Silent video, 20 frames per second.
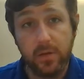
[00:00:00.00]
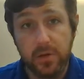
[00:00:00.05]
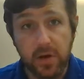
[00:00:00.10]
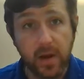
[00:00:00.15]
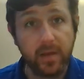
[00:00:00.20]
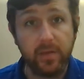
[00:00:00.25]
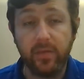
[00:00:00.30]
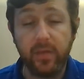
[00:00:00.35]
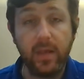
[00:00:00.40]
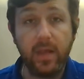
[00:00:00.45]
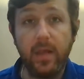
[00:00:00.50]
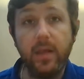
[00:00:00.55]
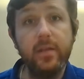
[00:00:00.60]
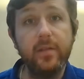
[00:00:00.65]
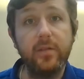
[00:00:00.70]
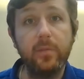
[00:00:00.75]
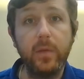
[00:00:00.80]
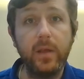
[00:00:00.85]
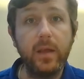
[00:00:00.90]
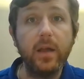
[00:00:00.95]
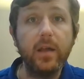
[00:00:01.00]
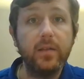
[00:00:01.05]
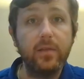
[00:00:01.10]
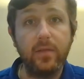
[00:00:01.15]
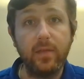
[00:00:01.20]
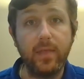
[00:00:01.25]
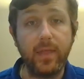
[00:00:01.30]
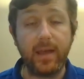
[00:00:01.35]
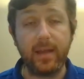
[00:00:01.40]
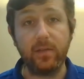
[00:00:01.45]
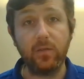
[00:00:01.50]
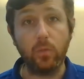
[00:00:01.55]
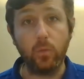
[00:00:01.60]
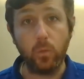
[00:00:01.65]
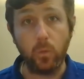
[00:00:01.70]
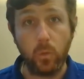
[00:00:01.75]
just is, because that's